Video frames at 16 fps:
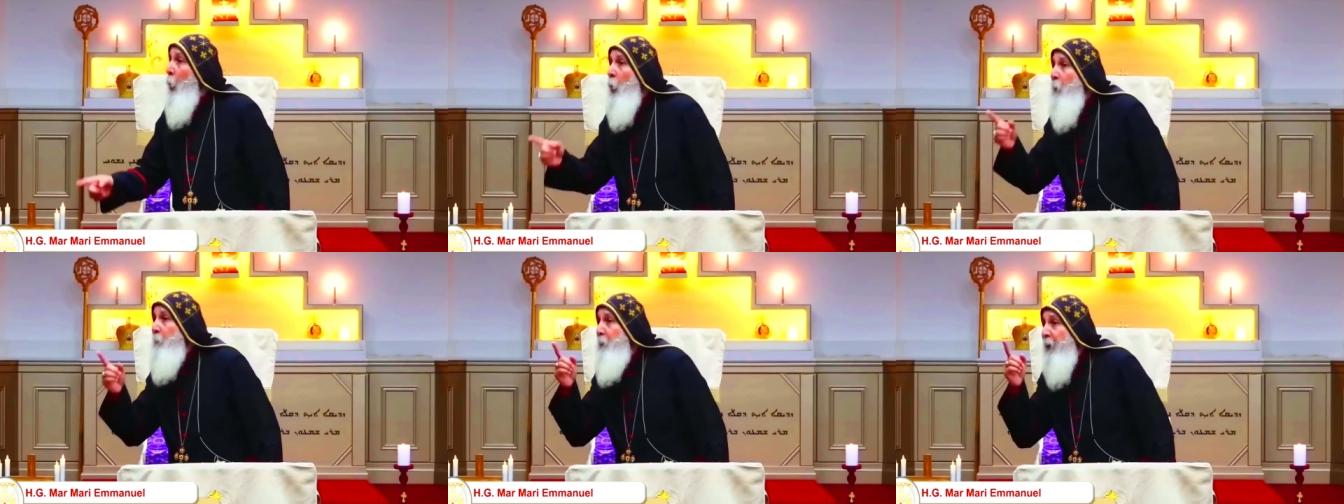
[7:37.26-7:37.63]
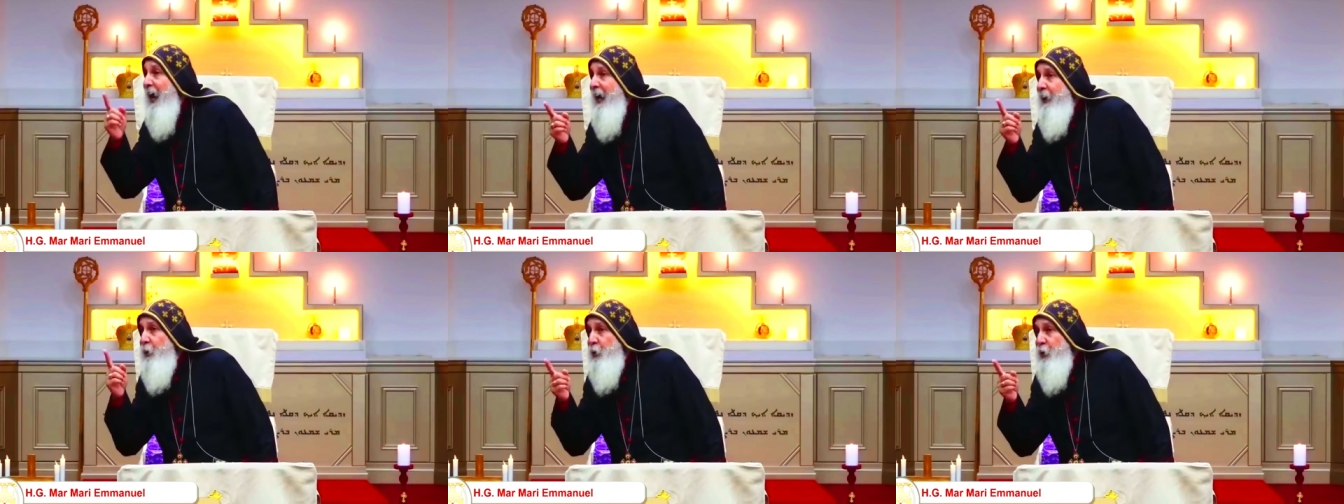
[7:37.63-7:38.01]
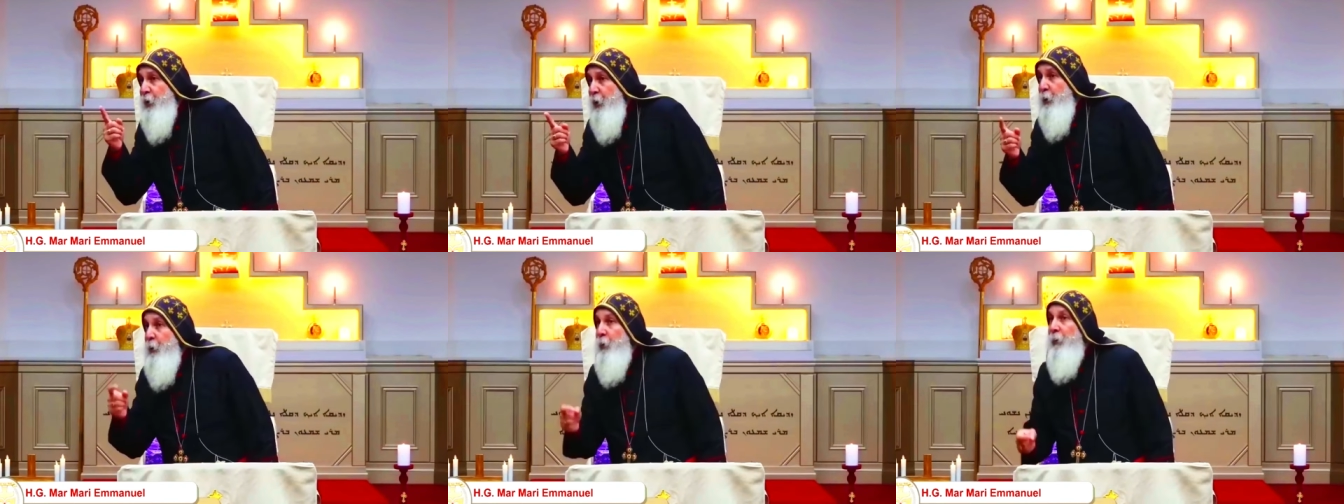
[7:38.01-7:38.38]
Who breaks
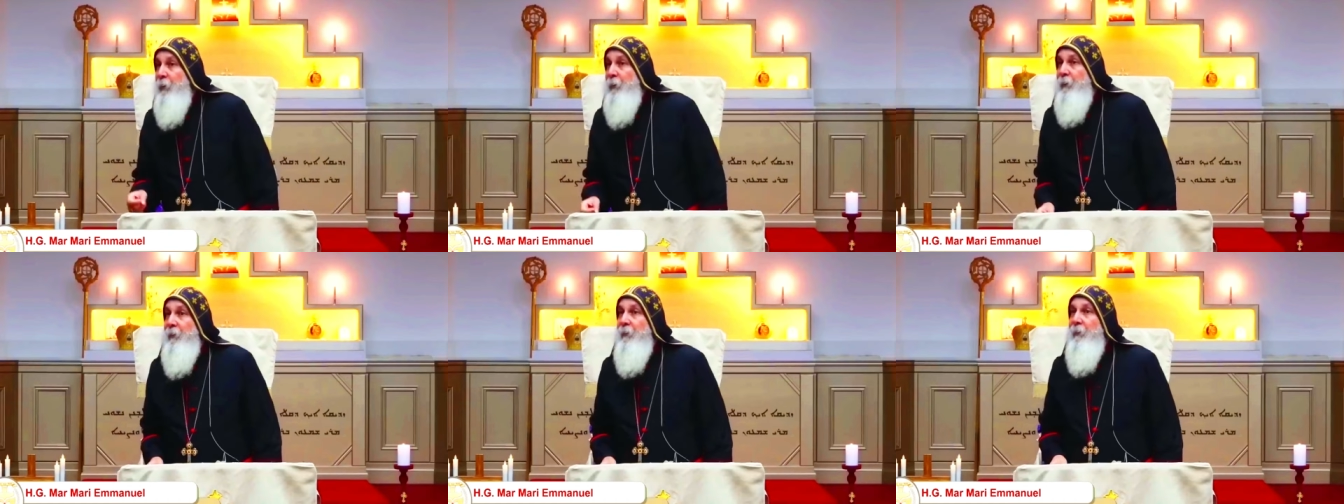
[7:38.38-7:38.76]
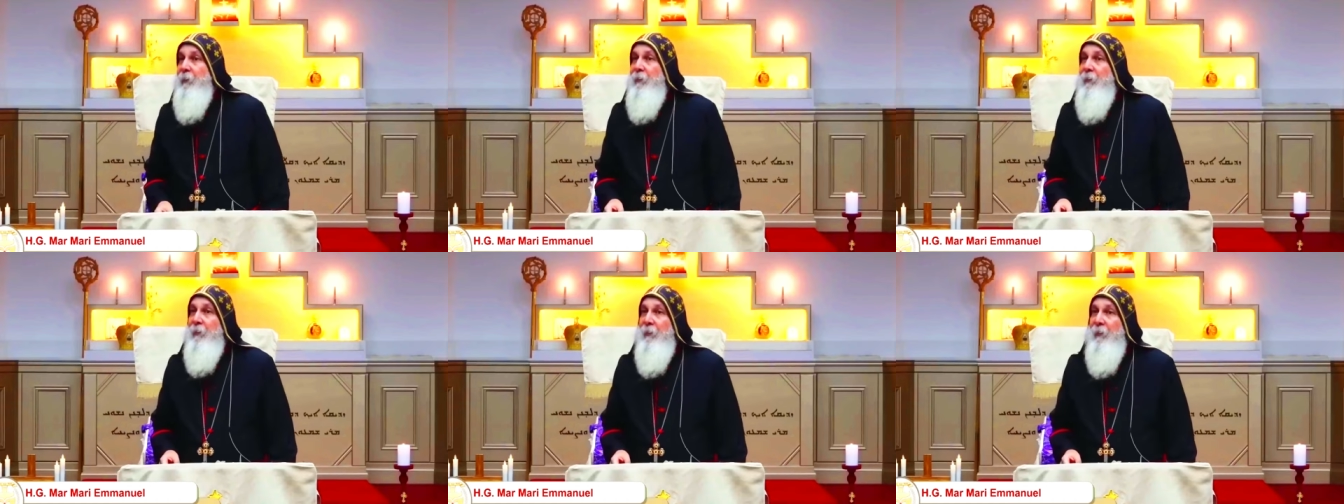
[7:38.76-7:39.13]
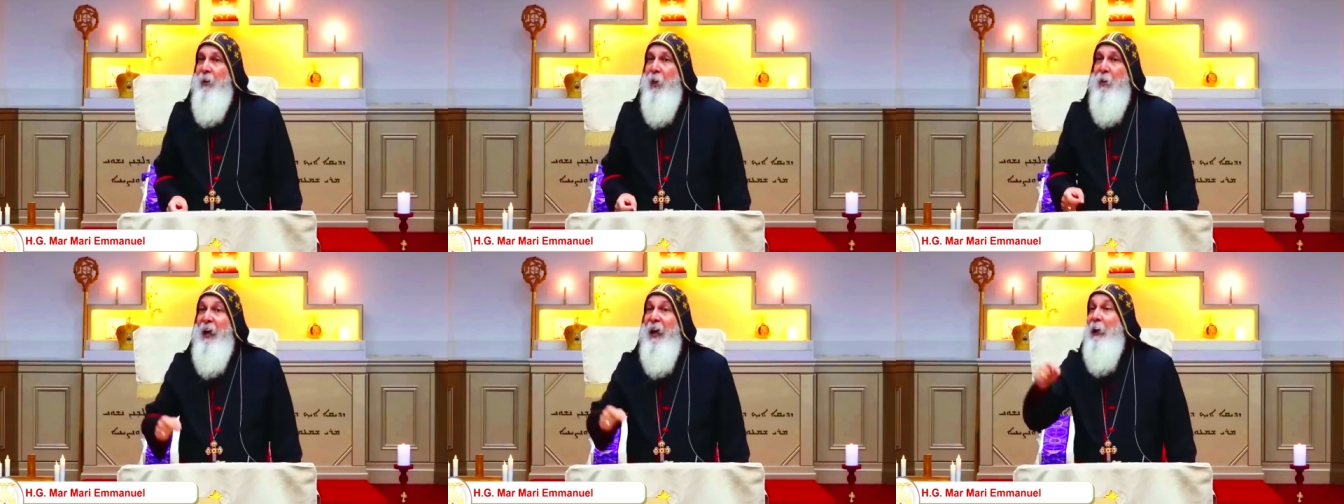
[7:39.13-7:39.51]
you?
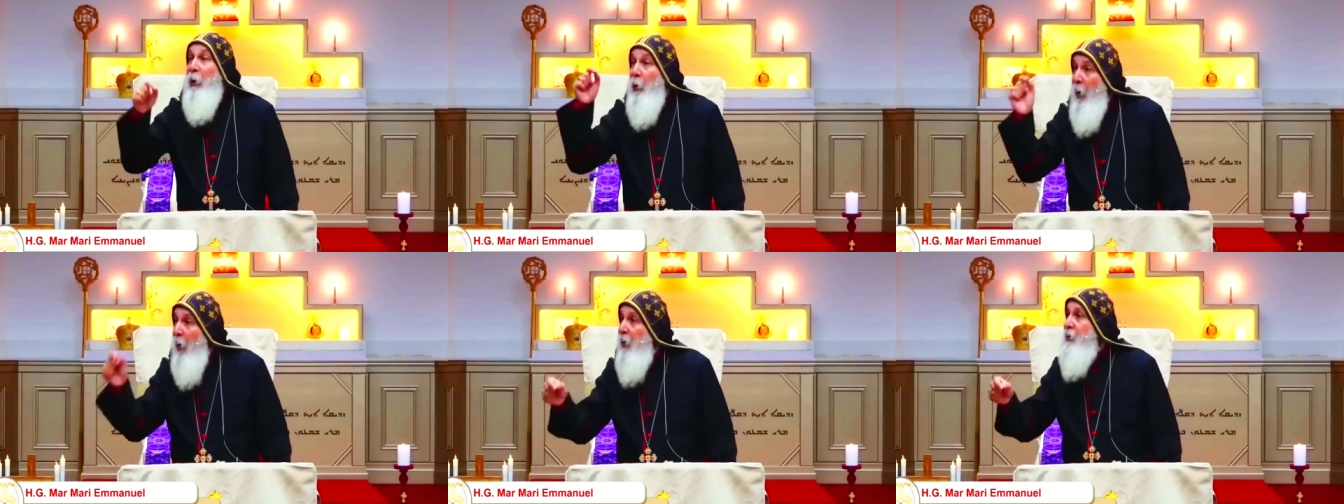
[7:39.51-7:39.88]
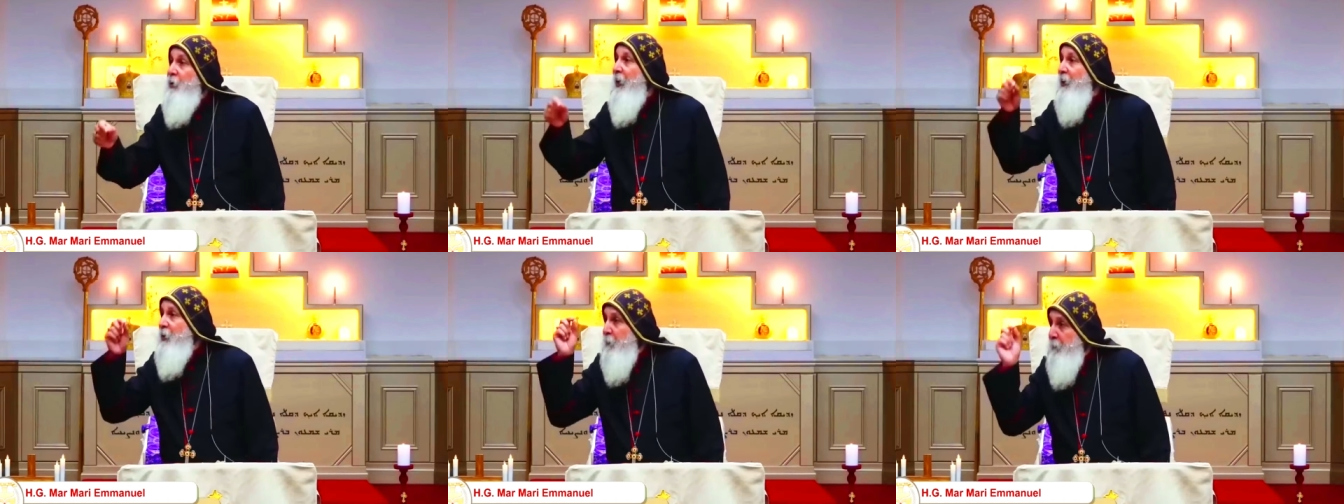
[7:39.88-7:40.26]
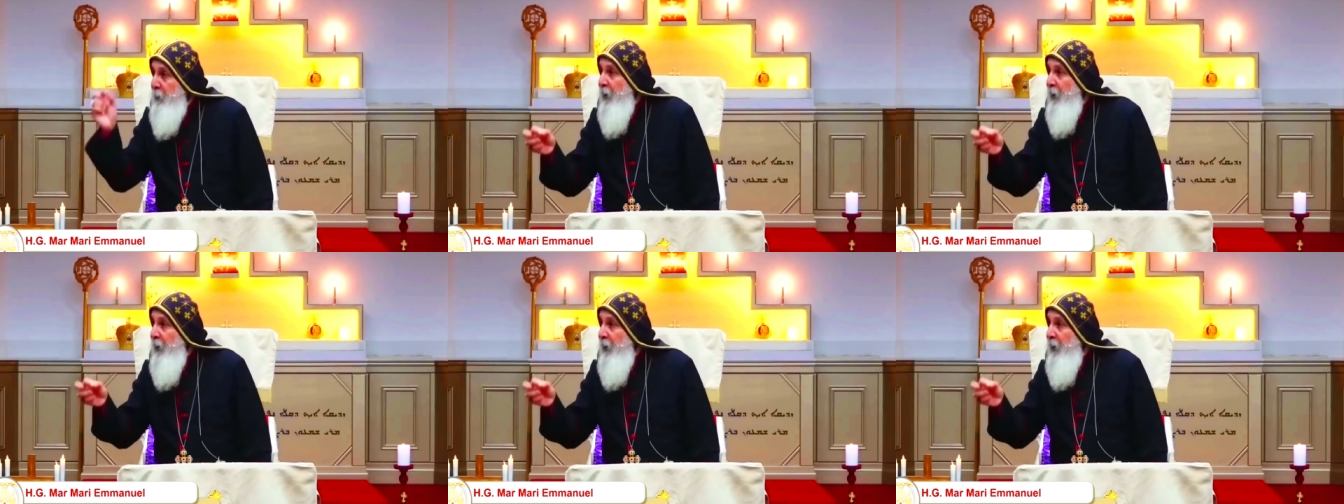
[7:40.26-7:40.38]
the closest